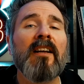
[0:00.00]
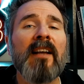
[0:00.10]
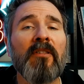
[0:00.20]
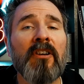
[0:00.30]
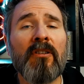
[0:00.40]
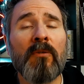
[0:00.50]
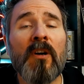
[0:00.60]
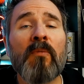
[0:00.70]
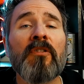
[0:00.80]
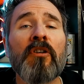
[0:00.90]
Now the other
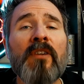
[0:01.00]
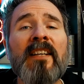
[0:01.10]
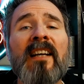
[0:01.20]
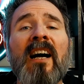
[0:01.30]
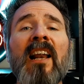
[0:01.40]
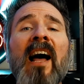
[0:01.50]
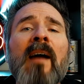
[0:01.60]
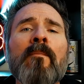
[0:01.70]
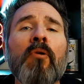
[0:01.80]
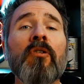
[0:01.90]
one with the green dial,
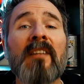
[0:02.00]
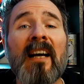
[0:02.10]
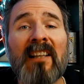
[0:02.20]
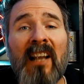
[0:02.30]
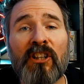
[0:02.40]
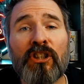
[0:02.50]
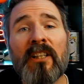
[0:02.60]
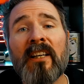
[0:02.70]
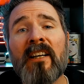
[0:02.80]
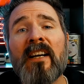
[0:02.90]
I bought that last
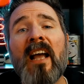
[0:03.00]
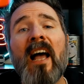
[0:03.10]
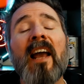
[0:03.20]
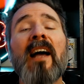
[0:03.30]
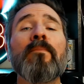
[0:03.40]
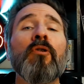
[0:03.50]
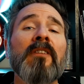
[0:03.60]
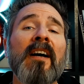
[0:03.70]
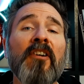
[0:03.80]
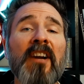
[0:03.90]
year and I bought
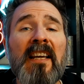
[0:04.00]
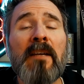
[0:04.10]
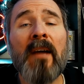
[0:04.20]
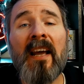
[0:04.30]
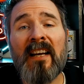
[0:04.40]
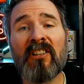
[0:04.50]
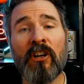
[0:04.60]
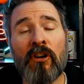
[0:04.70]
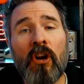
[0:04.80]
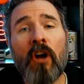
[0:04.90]
that on eBay as a
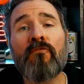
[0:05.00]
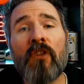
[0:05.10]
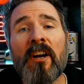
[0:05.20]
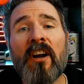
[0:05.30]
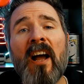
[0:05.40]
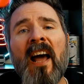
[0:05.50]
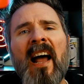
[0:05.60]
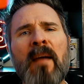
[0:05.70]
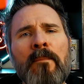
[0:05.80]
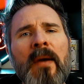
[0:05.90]
non-runner and
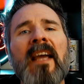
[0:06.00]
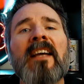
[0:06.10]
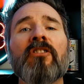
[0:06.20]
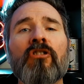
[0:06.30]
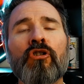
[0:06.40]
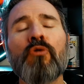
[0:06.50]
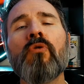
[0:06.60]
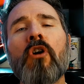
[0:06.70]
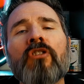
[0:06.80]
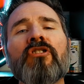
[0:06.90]
I paid
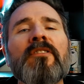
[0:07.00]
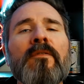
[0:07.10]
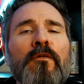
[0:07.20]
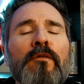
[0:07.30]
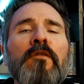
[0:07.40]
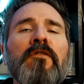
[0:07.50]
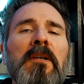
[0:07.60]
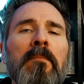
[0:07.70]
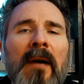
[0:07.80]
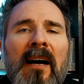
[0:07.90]

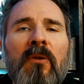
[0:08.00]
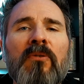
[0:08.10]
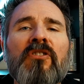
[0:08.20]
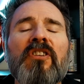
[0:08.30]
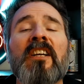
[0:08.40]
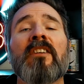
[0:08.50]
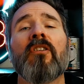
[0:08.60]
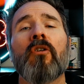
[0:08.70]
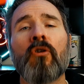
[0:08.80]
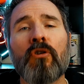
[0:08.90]
£250 in
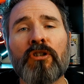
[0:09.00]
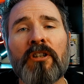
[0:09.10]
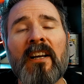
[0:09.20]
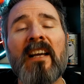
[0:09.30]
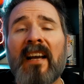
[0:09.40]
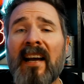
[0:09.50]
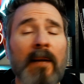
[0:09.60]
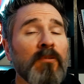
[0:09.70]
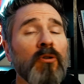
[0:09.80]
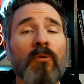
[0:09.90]
auction. I had
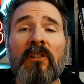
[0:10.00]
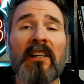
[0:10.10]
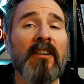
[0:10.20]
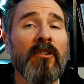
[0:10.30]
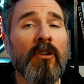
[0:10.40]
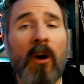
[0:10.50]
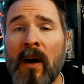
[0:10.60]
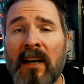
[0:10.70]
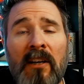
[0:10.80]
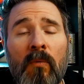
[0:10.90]
absolutely no
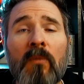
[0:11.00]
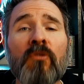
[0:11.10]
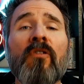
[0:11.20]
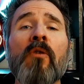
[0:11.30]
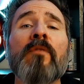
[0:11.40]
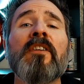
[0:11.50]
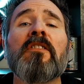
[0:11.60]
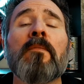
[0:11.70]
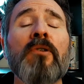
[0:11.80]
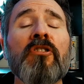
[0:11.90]
idea what was wrong with
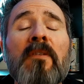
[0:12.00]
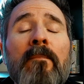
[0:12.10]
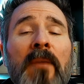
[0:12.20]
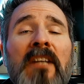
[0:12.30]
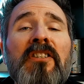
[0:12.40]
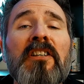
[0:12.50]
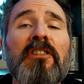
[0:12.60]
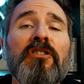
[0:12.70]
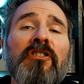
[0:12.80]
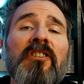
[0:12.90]
it. The person
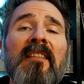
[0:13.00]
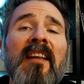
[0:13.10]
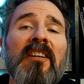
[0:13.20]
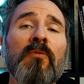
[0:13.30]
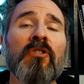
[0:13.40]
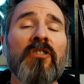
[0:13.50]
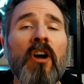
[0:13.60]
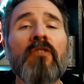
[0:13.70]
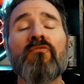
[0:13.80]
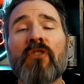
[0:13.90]
basically just said that it was
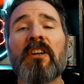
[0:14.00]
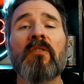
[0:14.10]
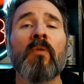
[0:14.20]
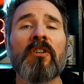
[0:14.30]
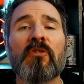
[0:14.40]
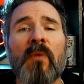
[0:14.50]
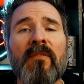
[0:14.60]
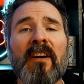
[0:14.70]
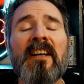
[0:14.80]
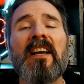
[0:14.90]
not running
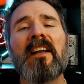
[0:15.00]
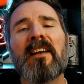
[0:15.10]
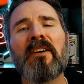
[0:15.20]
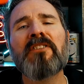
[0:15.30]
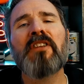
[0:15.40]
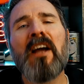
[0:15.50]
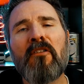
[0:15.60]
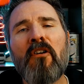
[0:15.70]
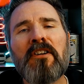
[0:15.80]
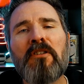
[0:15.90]
whatsoever. Now here's the
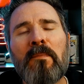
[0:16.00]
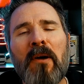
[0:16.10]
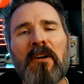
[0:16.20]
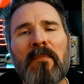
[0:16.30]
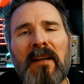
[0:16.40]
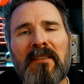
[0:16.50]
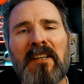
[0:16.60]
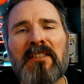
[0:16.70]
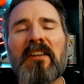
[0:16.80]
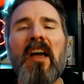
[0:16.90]
ironical part about
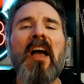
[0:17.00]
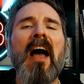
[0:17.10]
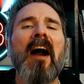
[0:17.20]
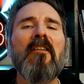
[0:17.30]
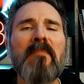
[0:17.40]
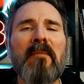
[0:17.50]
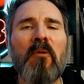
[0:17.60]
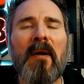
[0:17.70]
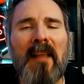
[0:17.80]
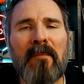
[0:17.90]
this. I remember
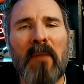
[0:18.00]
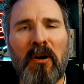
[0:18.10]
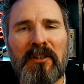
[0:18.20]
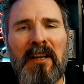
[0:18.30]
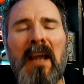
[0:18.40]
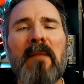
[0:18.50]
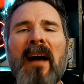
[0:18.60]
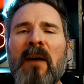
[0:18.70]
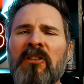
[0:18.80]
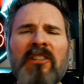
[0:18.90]
when that box
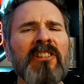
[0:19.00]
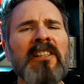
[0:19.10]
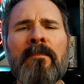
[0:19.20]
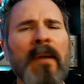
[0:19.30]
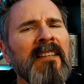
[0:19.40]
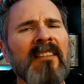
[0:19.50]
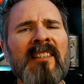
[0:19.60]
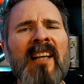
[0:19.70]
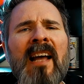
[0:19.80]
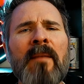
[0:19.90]
came, I was actually in bed at the
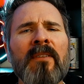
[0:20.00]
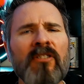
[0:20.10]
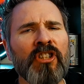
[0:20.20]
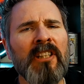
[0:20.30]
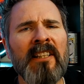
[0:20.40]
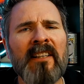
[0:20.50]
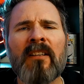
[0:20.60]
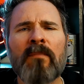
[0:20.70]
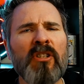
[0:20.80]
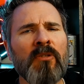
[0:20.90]
time, chilling,
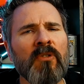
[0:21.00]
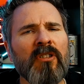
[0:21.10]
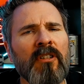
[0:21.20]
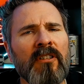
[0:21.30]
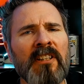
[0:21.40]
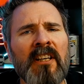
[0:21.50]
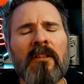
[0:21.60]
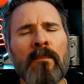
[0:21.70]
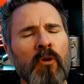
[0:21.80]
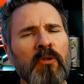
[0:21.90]
because it was early and
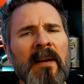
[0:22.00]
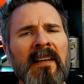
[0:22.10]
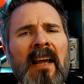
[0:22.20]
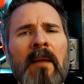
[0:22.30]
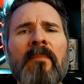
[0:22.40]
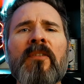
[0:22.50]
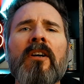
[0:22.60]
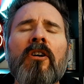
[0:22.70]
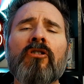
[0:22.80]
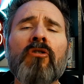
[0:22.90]
the postman came.
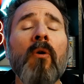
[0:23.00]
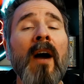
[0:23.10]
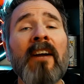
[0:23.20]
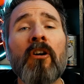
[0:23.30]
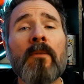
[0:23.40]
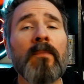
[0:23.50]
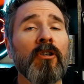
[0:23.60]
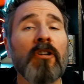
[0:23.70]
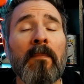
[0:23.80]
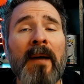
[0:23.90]
So I got up,
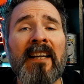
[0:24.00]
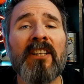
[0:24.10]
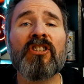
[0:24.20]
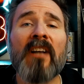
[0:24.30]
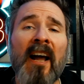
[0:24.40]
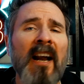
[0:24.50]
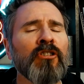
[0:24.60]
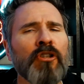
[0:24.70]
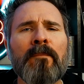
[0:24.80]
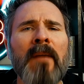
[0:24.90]
got the package, and I
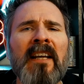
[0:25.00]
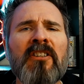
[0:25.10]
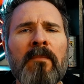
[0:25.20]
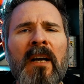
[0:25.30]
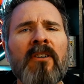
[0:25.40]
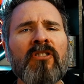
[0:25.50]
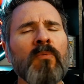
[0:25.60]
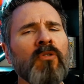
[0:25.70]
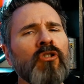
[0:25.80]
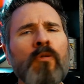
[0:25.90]
jumped back into bed because
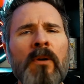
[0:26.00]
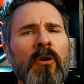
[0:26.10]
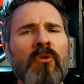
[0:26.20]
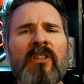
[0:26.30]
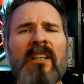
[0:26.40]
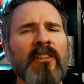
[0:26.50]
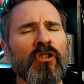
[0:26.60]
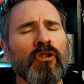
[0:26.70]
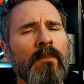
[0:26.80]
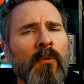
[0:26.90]
it was super cozy and
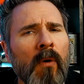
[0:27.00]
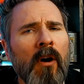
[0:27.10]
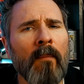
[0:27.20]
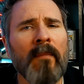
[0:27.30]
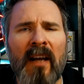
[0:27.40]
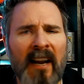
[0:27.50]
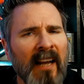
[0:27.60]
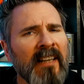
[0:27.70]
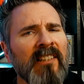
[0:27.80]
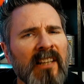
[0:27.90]
super warm, and
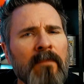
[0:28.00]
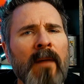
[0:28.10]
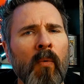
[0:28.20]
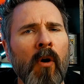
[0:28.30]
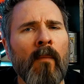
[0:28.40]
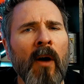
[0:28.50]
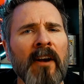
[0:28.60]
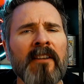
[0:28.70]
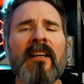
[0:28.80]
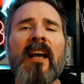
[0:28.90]
I need to get my warm
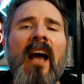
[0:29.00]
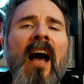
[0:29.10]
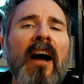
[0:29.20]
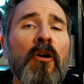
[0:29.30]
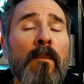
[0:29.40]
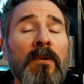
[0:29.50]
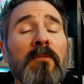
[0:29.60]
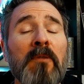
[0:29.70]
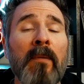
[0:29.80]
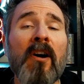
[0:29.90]
on. I opened
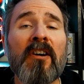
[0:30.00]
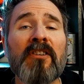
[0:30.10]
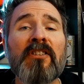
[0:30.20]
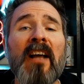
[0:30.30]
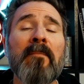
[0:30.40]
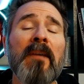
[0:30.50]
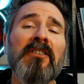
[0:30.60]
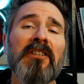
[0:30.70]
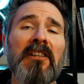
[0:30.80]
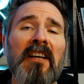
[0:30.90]
up the box and
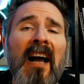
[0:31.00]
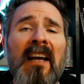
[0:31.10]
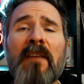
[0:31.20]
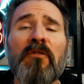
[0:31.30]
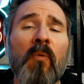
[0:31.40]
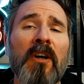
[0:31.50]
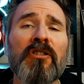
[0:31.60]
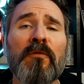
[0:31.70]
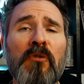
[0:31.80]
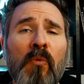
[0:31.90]
basically I gave the
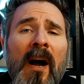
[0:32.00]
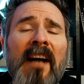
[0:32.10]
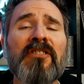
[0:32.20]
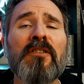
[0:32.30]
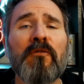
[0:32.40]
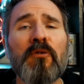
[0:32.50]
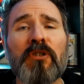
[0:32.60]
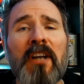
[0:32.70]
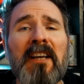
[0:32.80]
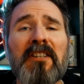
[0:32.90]
watch a few whines and a few
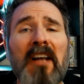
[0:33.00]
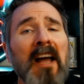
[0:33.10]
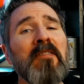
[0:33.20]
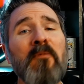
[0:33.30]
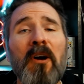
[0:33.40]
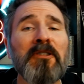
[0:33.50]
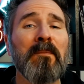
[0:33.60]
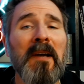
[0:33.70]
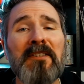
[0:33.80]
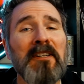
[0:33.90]
shakes and the watch
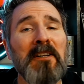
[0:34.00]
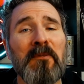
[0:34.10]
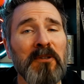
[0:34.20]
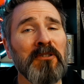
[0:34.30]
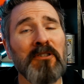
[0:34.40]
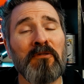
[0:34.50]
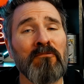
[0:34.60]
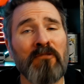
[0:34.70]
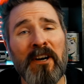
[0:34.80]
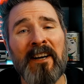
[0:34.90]
basically was just
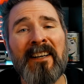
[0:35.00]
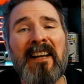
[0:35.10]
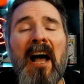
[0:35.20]
running.